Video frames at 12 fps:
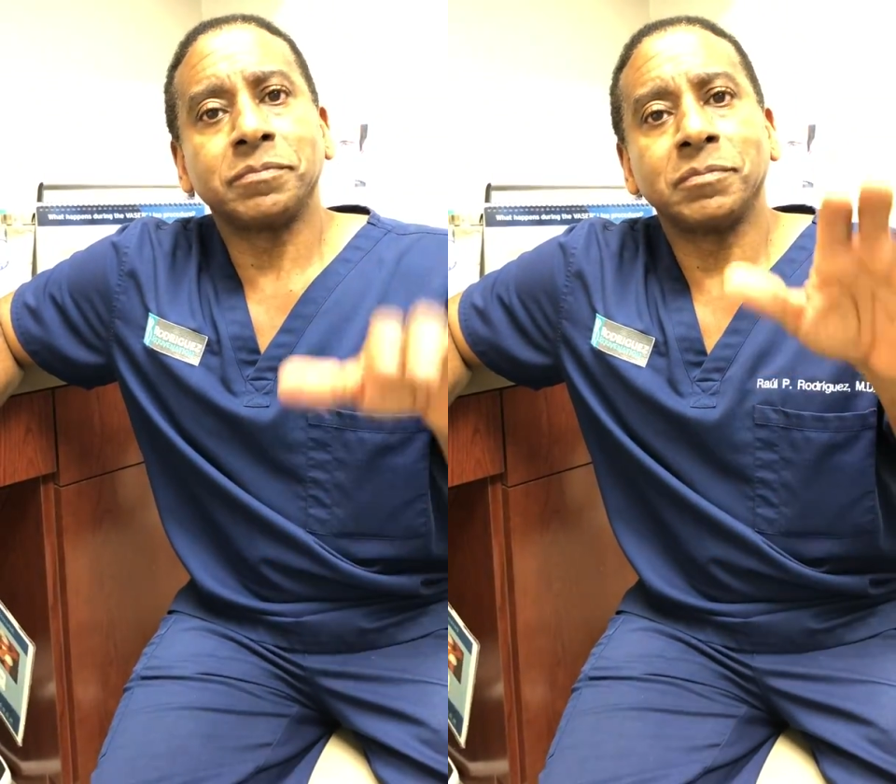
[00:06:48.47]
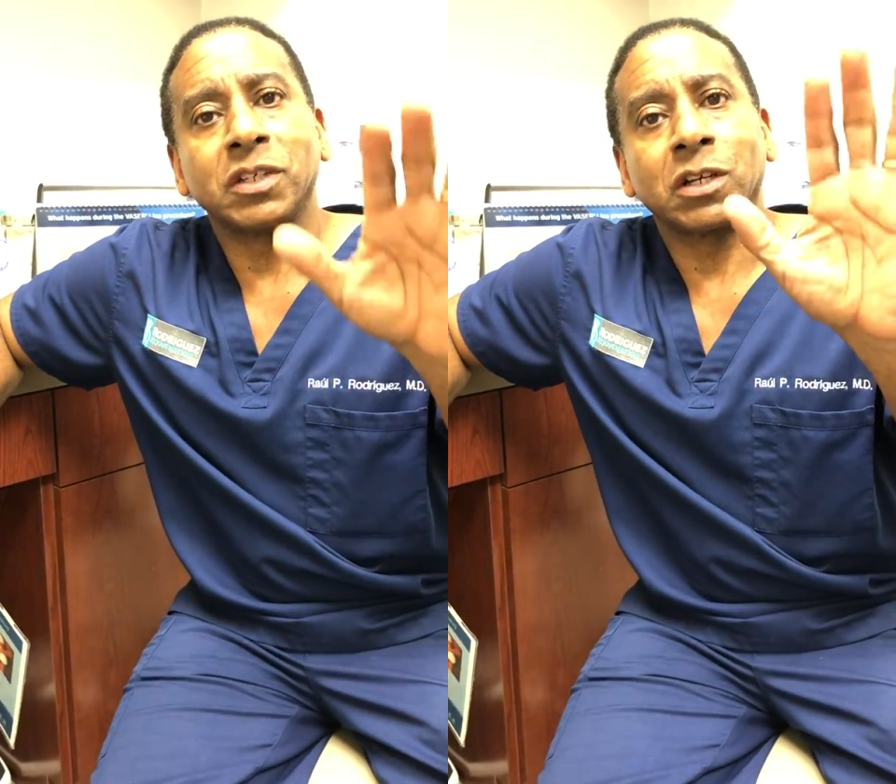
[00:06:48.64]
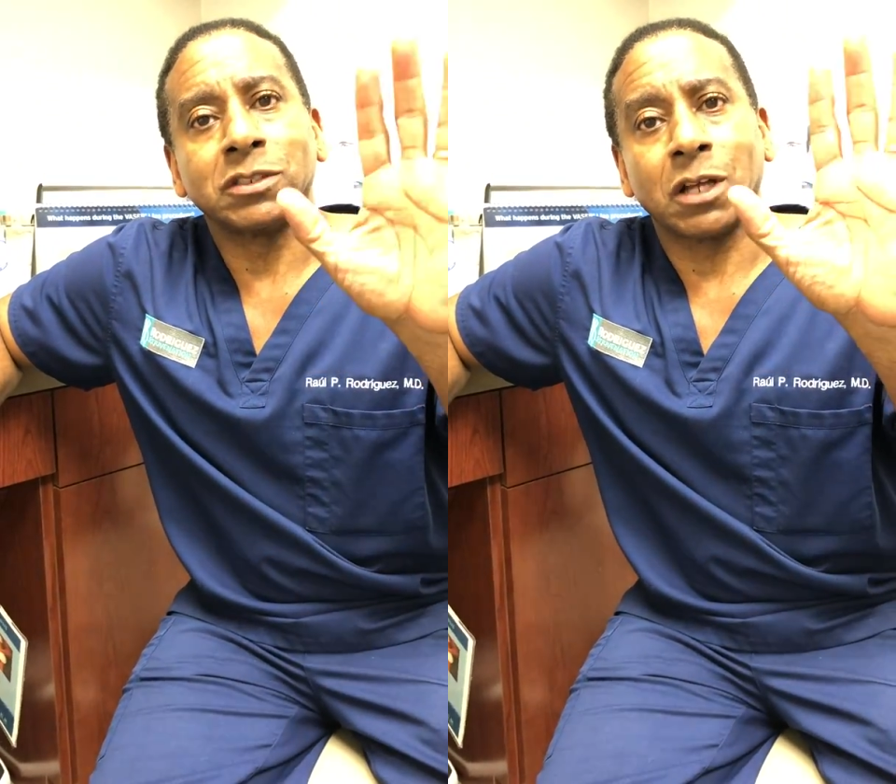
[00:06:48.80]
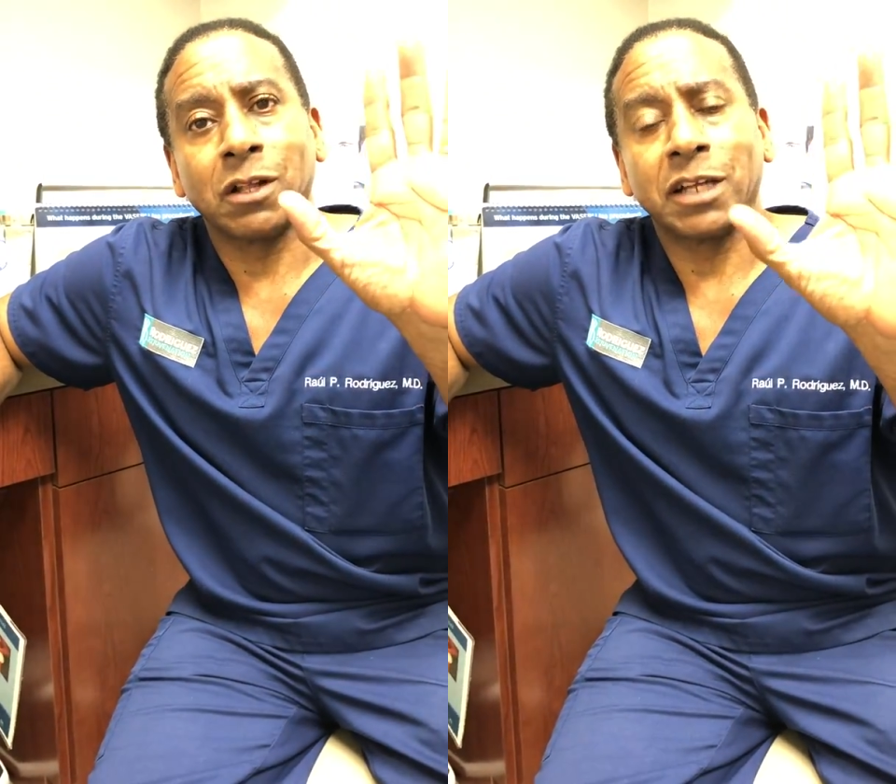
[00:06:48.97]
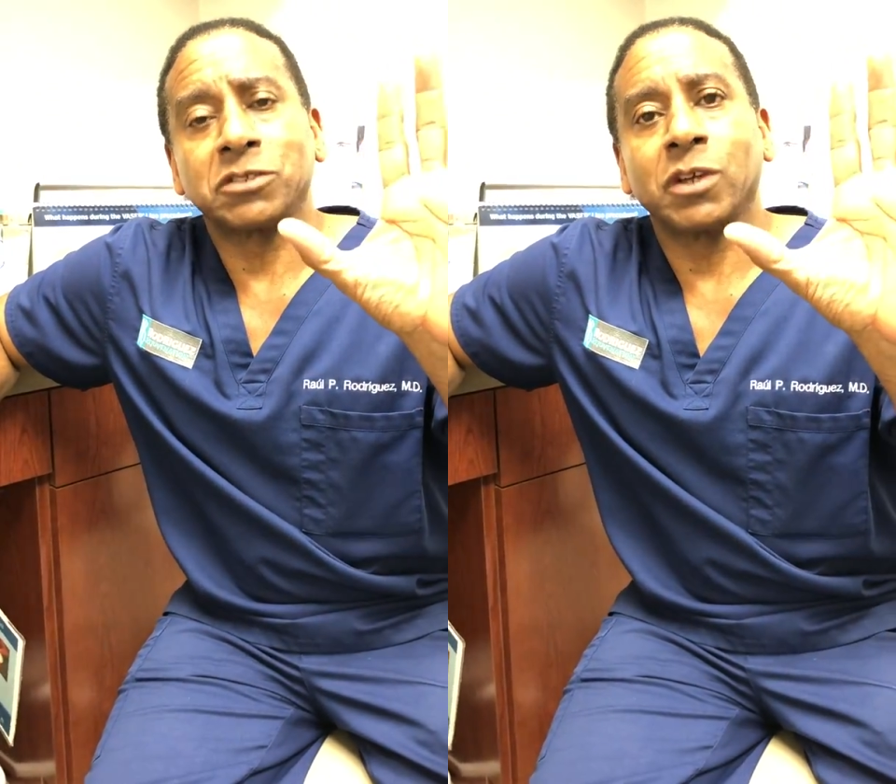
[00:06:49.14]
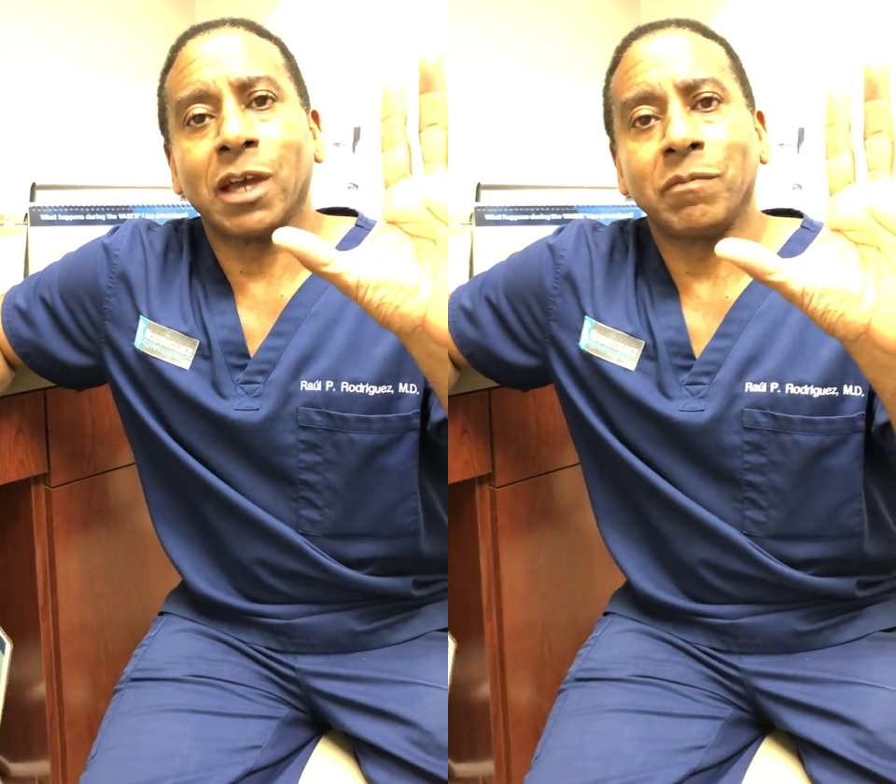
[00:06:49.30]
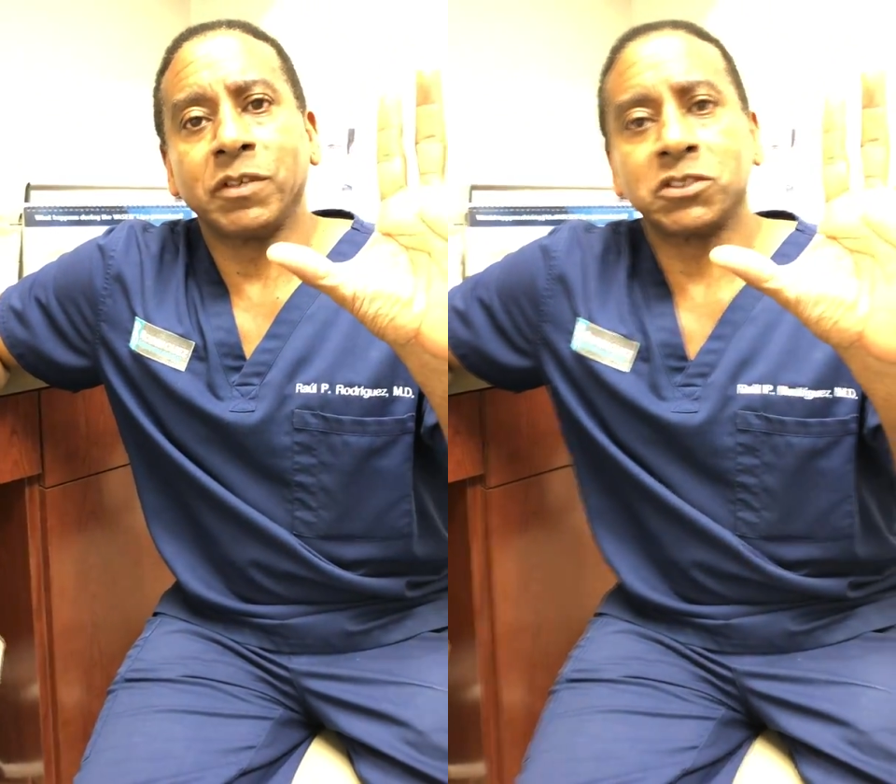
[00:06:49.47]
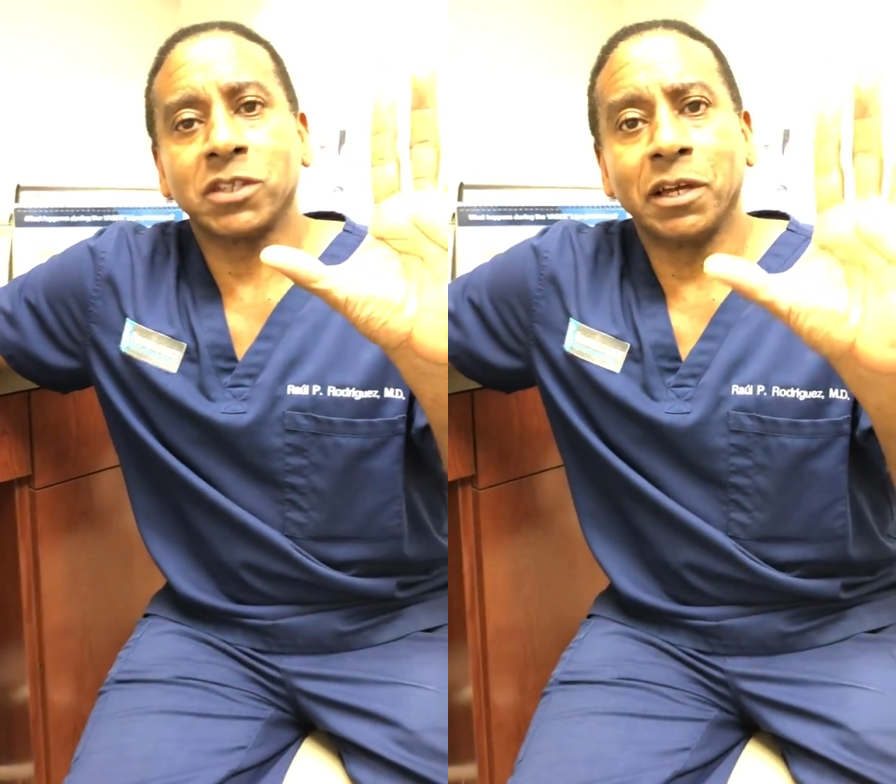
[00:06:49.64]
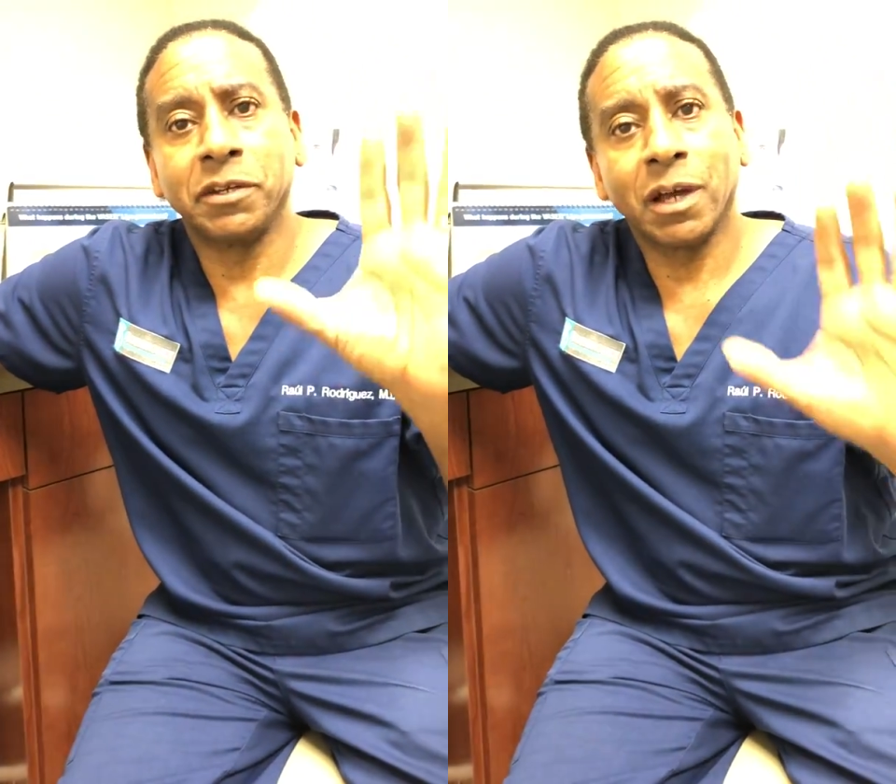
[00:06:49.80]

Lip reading: because I'll actually have you stand